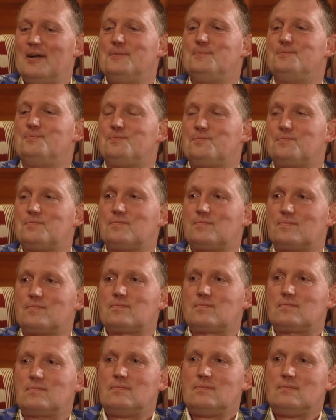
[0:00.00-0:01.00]
I think, the
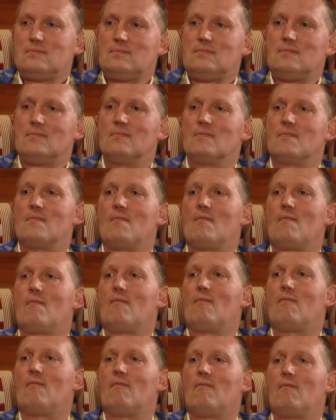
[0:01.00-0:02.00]
sportsman in you. And
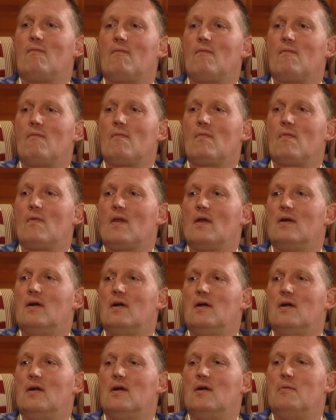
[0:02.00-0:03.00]
do you find
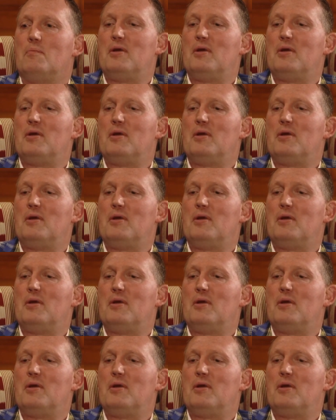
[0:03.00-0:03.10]
that?